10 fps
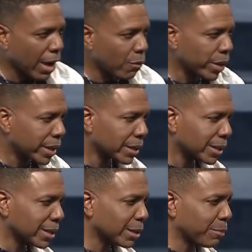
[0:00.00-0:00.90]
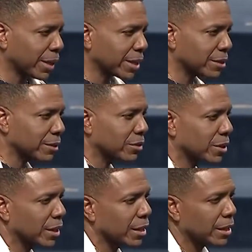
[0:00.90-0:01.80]
we get to the place of
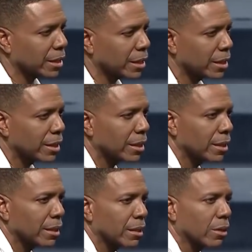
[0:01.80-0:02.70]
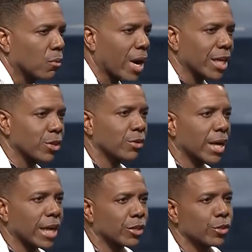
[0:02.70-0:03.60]
seeing why you
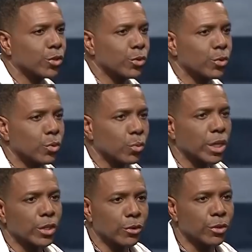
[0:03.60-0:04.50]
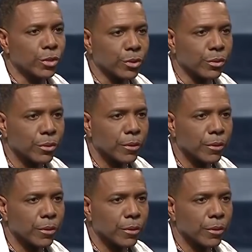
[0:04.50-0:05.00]
got to do what you do.